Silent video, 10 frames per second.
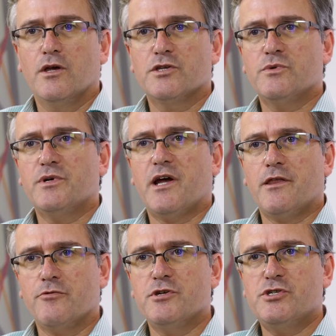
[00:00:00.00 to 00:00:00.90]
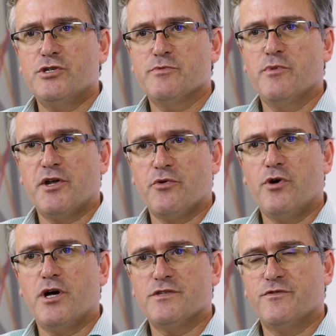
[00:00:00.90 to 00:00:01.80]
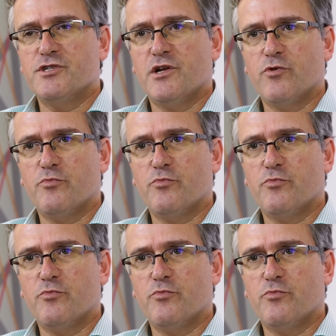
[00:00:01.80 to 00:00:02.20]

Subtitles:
So what other issues might arise for general